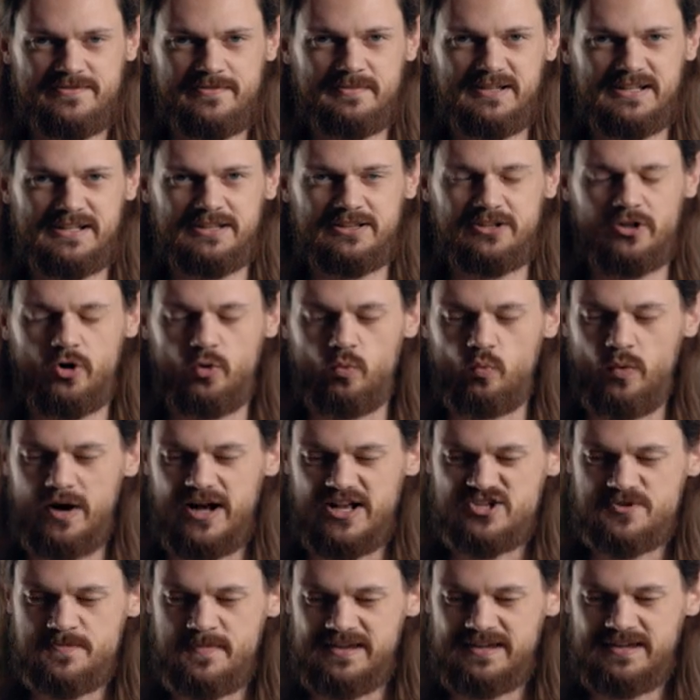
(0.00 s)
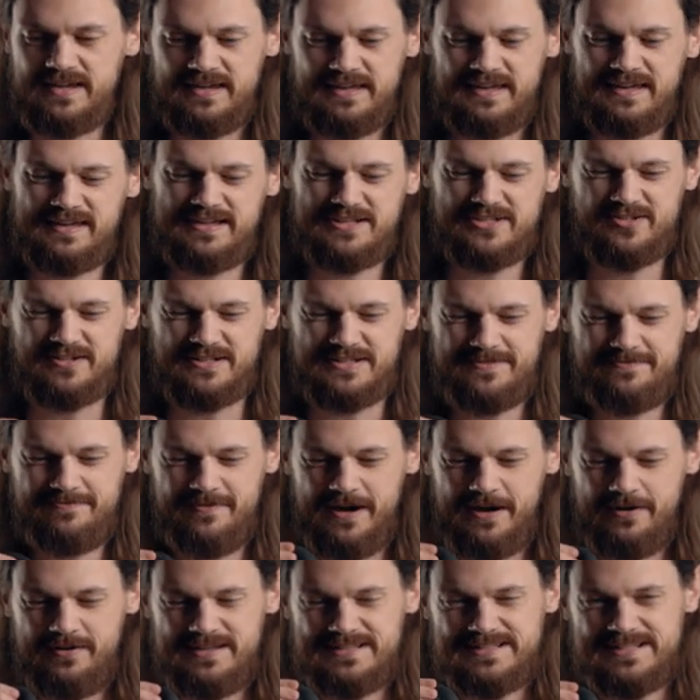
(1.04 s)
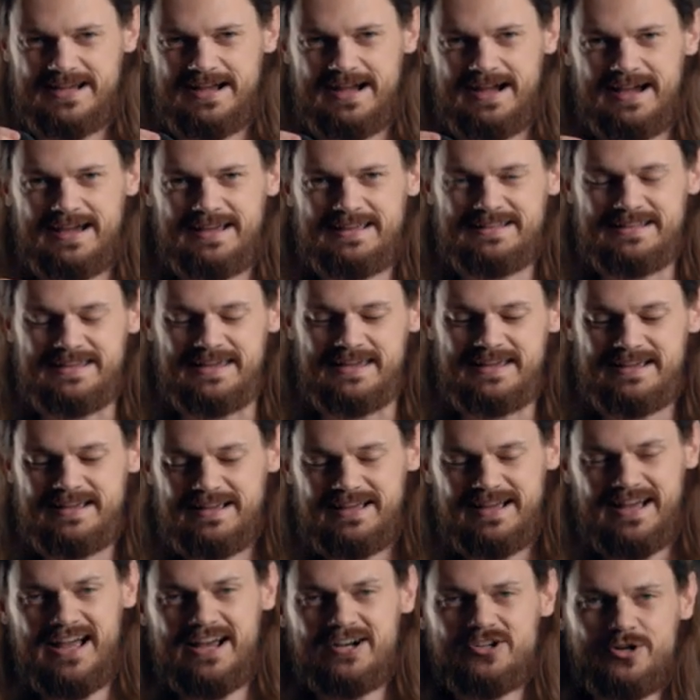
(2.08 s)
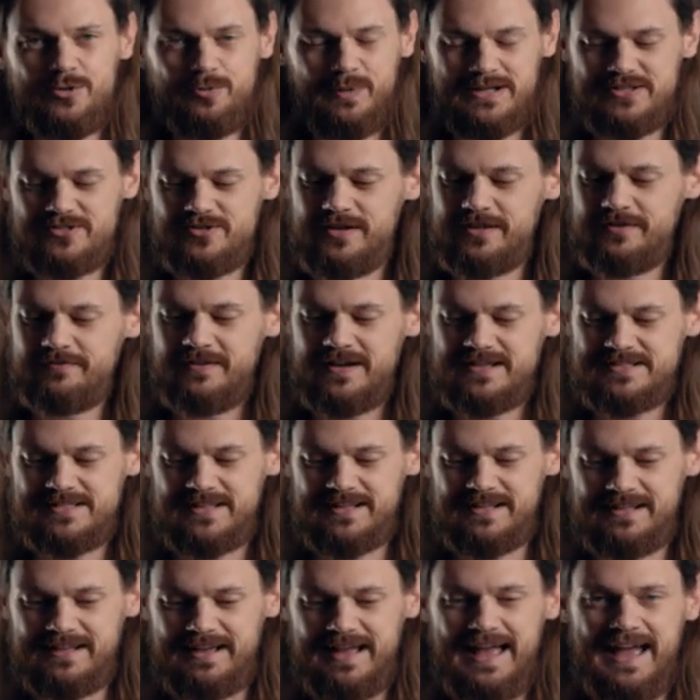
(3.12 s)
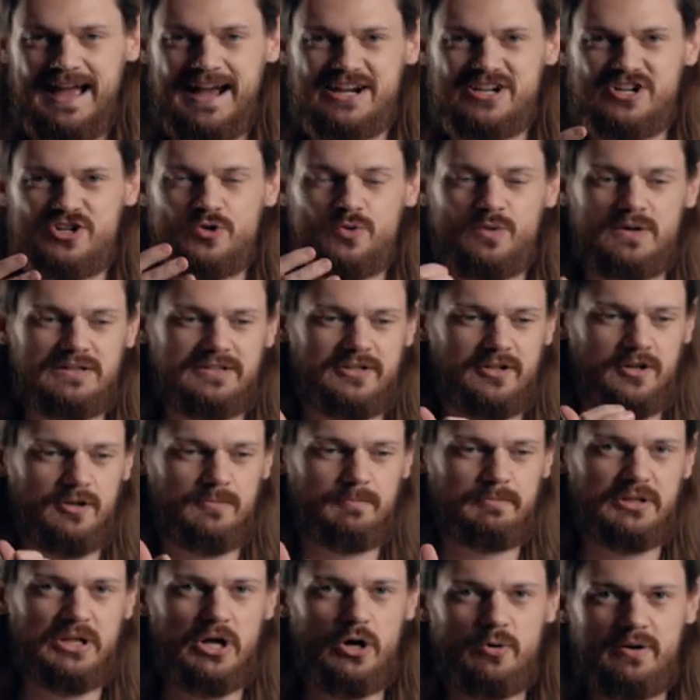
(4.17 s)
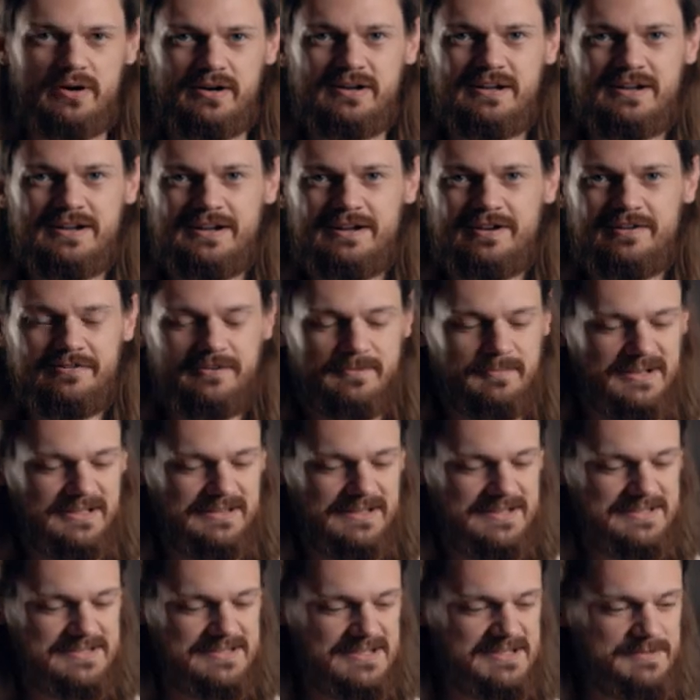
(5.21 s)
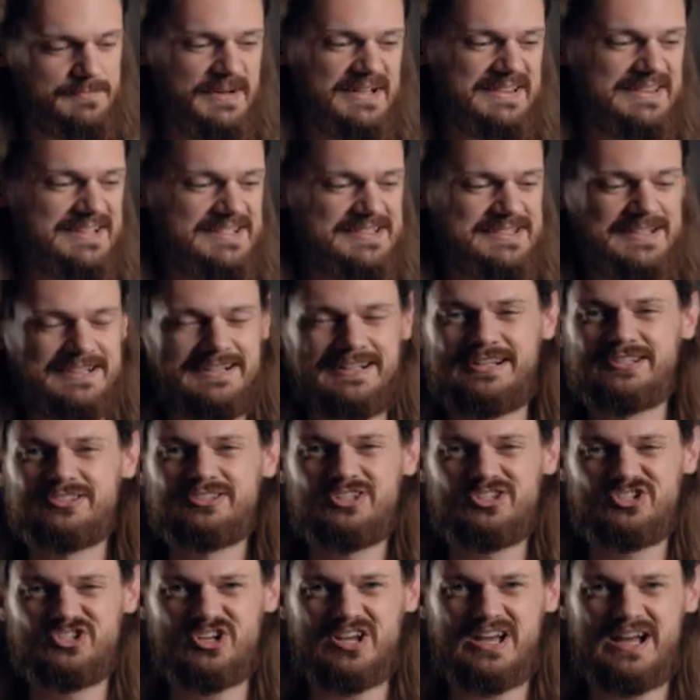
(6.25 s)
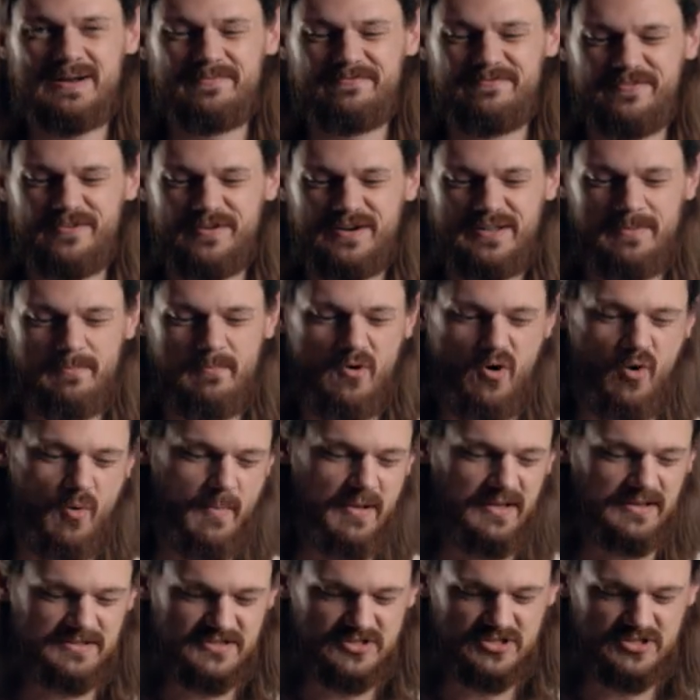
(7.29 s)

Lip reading: from like a little watchmaking kit, so it's very tiny. I actually want to invest in an actual little blower for my lenses, but this thing does the job for the moment.